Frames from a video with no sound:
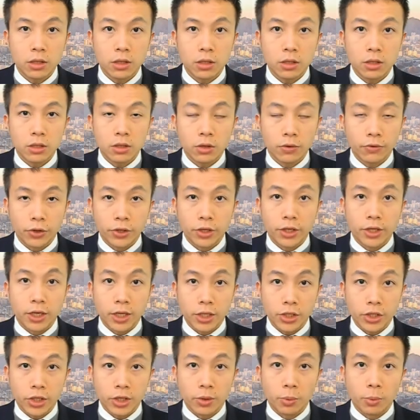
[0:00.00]
So for the
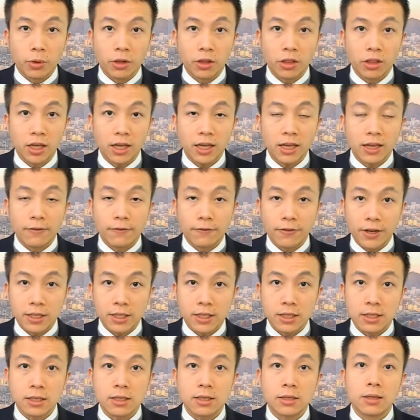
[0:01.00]
next year, we think
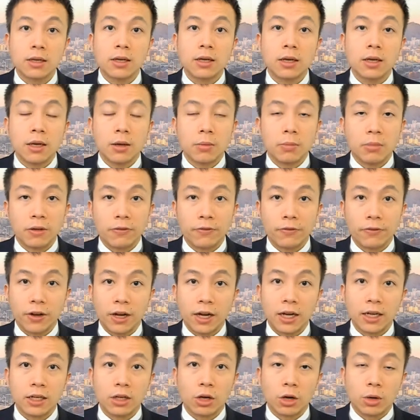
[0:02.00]
investors may
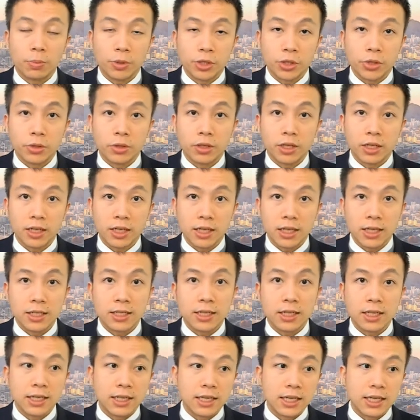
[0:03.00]
find
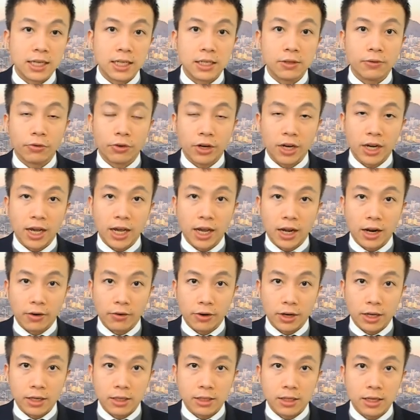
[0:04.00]
opportunities in these three
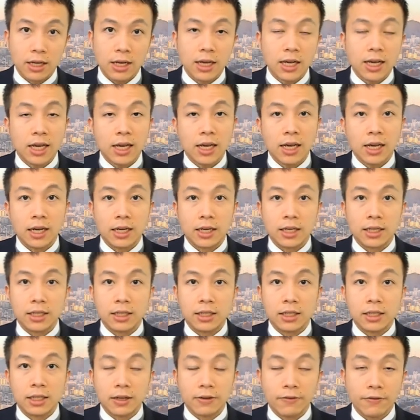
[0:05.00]
areas,
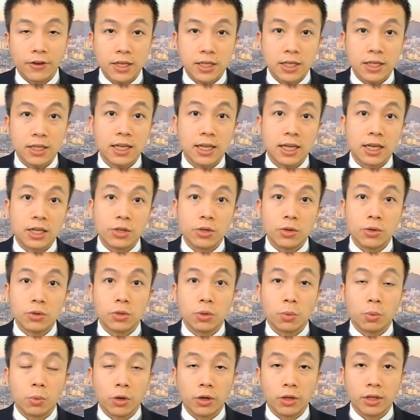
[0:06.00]
and investors can use
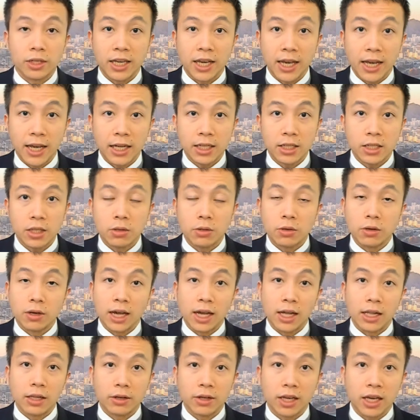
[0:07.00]
the word gain to
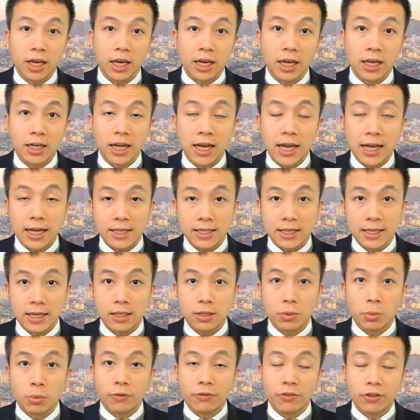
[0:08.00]
allocate
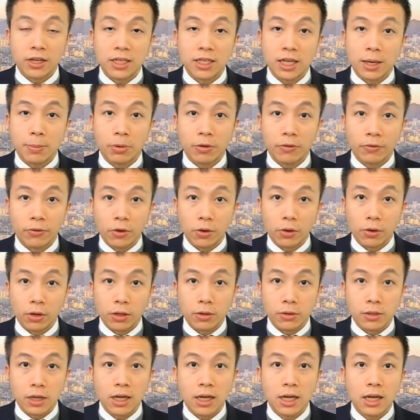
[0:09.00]
assets within their
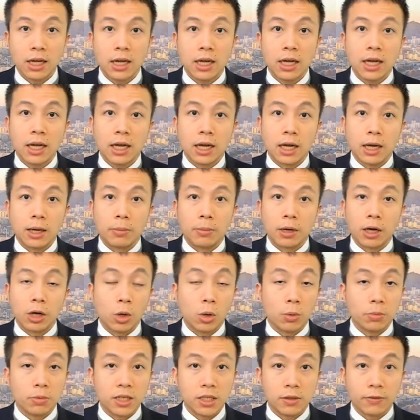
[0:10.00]
portfolios. I
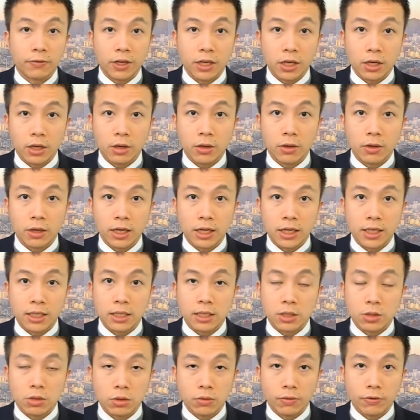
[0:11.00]
hope this video
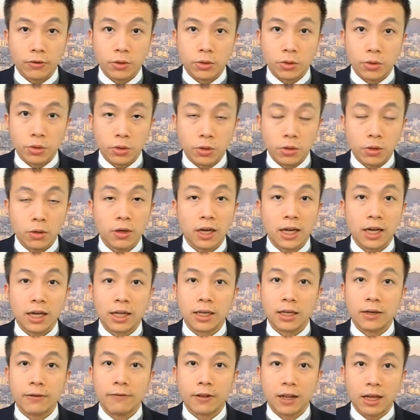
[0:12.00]
is useful to you,
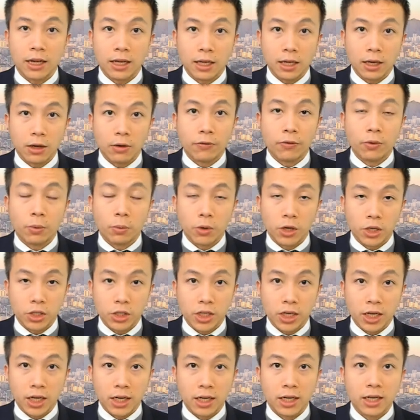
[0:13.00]
and thank you for
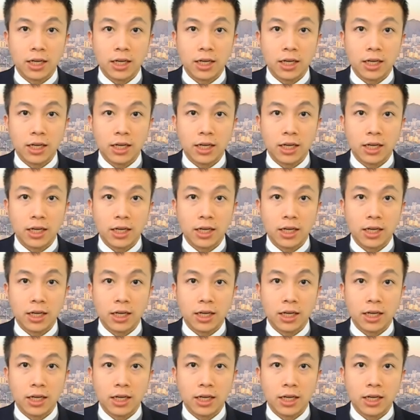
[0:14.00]
watching.